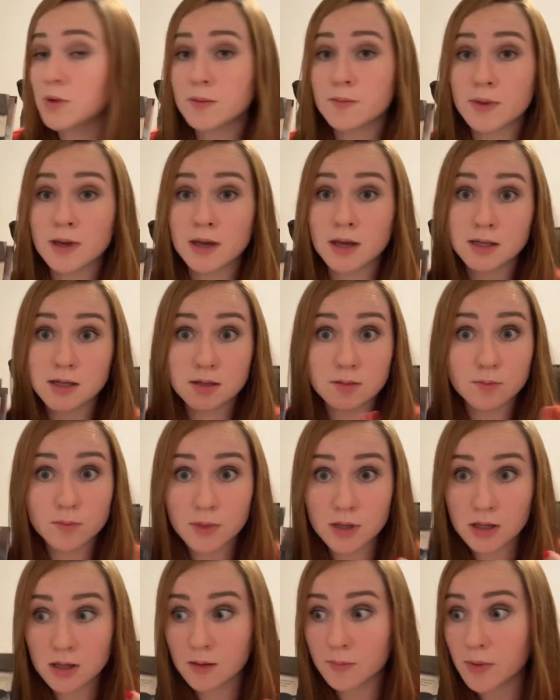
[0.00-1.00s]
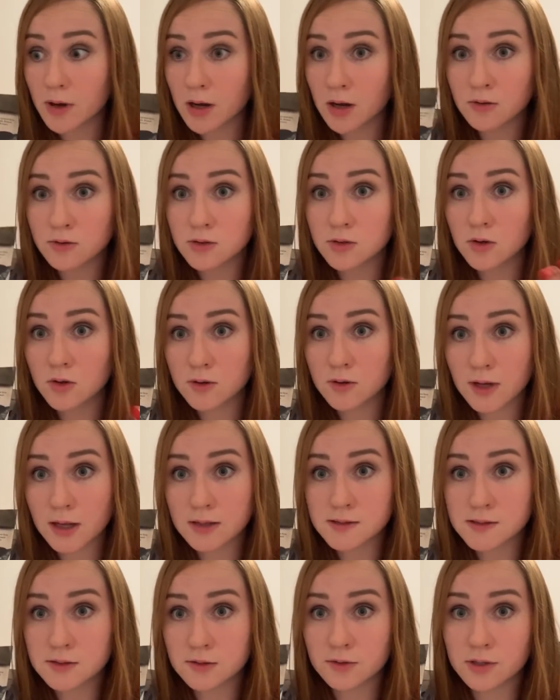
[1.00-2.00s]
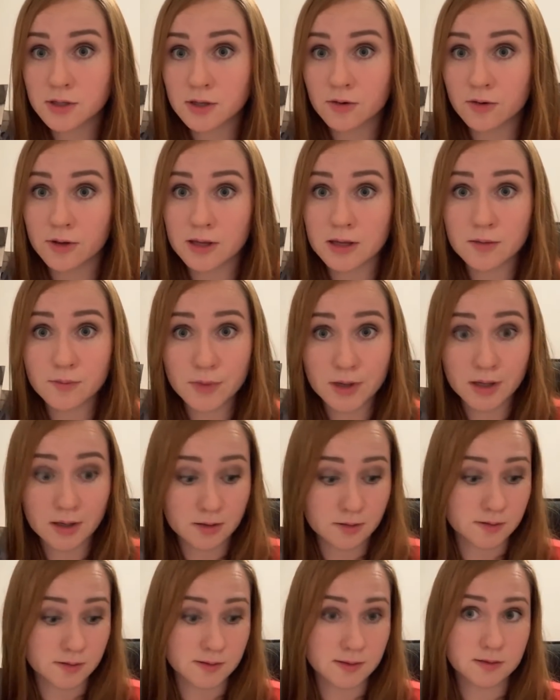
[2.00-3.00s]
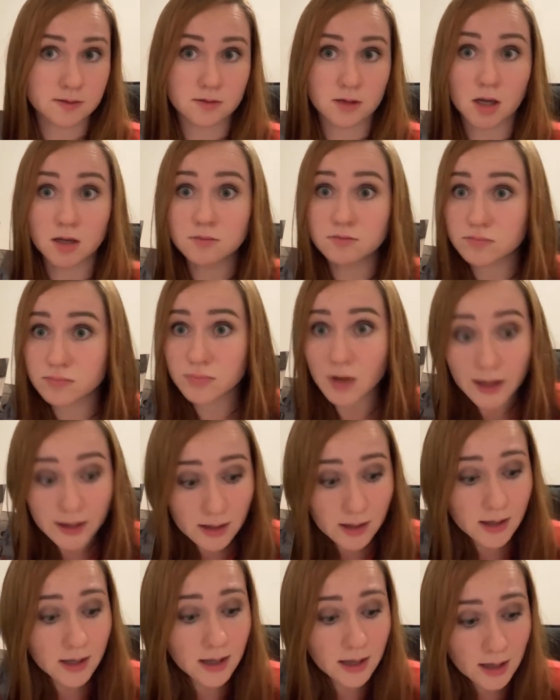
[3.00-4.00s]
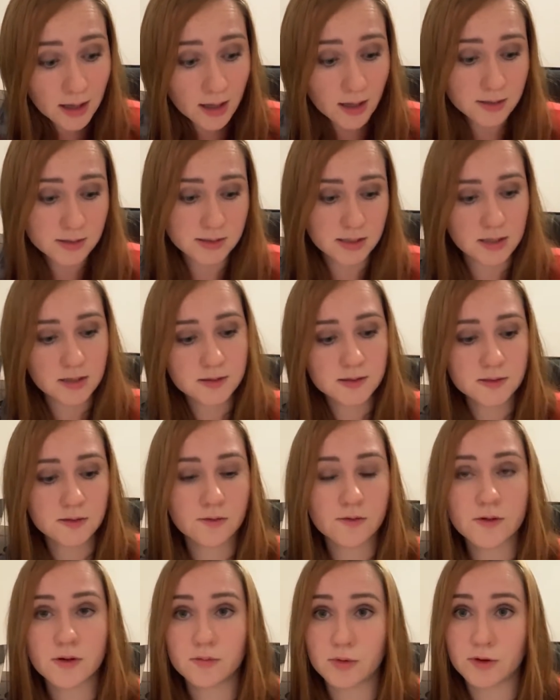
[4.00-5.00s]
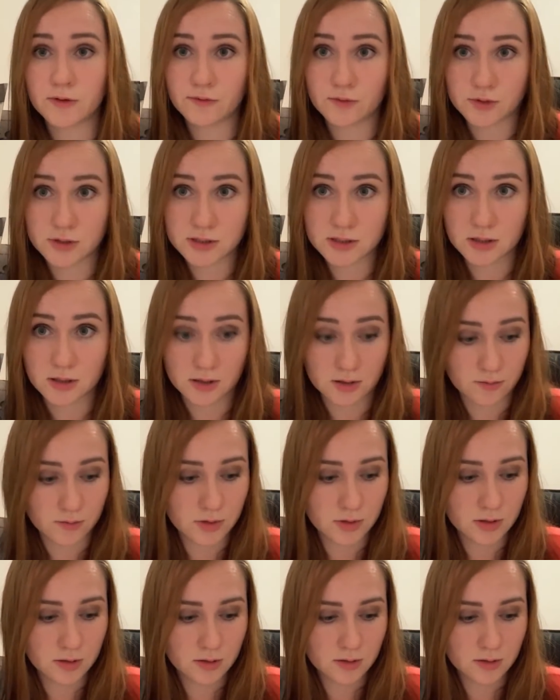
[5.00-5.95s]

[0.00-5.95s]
be mad at me about not answering your emails. I can't answer them every time.